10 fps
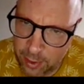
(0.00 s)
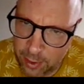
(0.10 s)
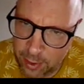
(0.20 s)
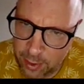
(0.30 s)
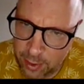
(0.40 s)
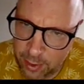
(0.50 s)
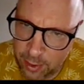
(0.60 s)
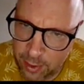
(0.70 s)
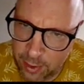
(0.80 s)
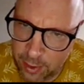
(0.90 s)
And
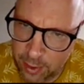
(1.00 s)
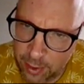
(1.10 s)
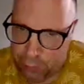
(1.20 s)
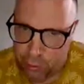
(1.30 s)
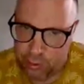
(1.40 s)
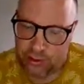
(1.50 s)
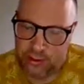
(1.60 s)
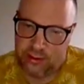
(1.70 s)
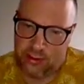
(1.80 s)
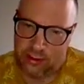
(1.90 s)
then three
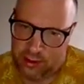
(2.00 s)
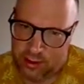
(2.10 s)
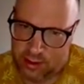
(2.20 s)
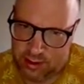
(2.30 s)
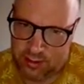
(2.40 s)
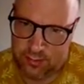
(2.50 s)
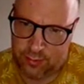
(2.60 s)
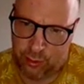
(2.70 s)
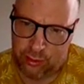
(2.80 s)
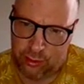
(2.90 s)
important
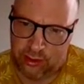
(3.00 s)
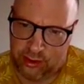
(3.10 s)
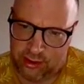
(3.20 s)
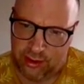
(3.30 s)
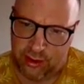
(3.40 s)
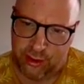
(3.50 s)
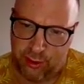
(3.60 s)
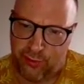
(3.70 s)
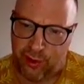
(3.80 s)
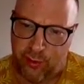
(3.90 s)
controls is
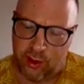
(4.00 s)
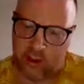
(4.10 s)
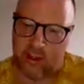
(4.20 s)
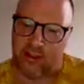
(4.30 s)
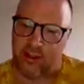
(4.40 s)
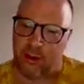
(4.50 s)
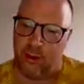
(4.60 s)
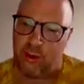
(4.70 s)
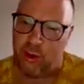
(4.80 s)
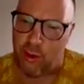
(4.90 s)
software quality,
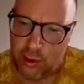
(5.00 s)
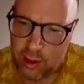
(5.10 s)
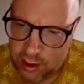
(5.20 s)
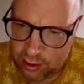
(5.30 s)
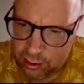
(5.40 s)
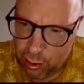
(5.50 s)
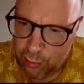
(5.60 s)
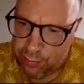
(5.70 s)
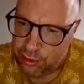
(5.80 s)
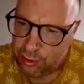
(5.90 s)
secure coding,
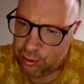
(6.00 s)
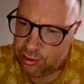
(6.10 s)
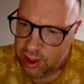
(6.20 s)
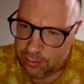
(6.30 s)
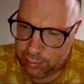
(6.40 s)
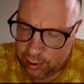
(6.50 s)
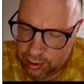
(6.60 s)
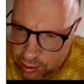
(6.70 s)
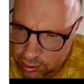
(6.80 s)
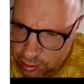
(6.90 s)
and open source
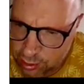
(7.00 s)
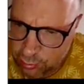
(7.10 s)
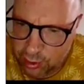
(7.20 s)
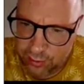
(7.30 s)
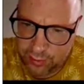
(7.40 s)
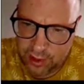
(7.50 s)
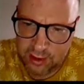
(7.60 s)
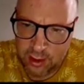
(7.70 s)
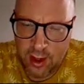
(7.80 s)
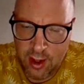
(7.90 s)
libraries, the quality of
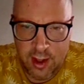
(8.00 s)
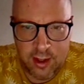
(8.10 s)
that.